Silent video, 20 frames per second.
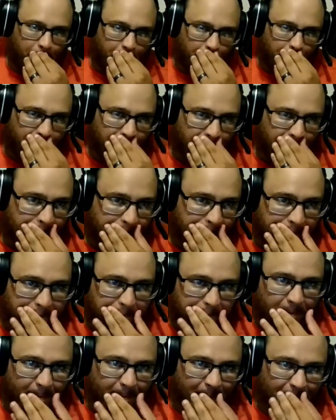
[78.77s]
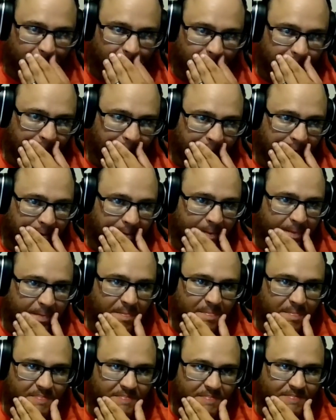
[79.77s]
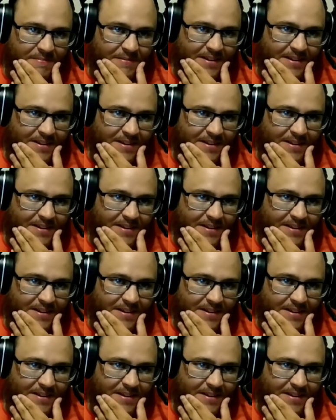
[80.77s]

My favorite position playing running back.